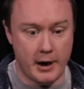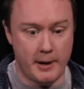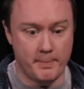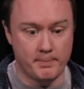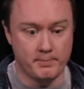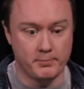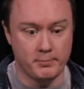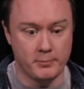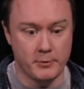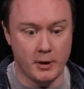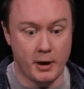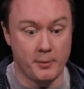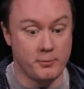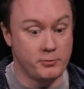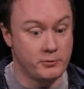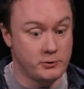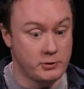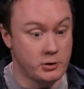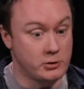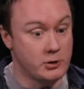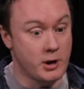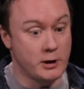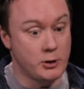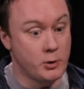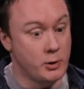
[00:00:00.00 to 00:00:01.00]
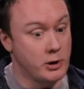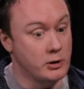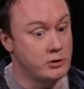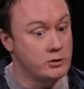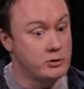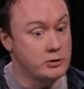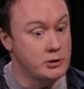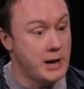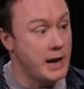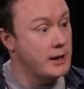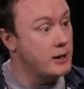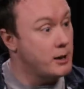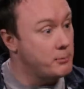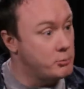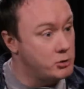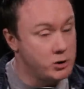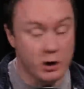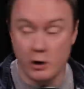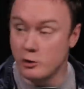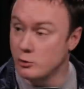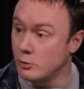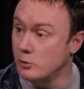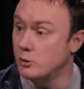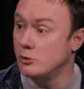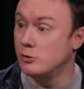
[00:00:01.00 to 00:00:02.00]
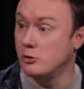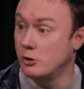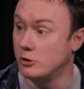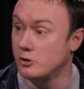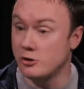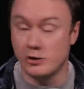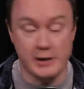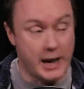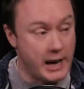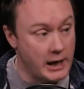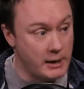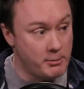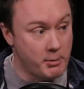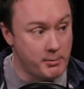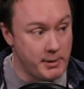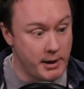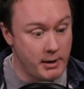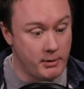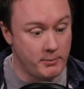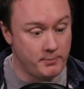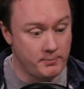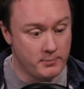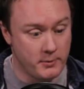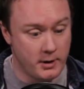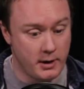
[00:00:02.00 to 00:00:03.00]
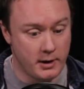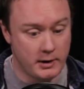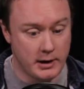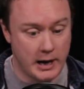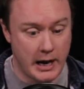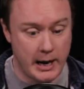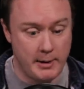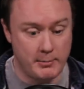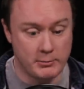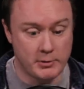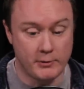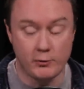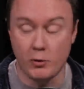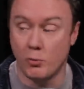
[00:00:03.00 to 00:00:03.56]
Um, I'm just started doing a stand up show, so I do just stand up about uh, games.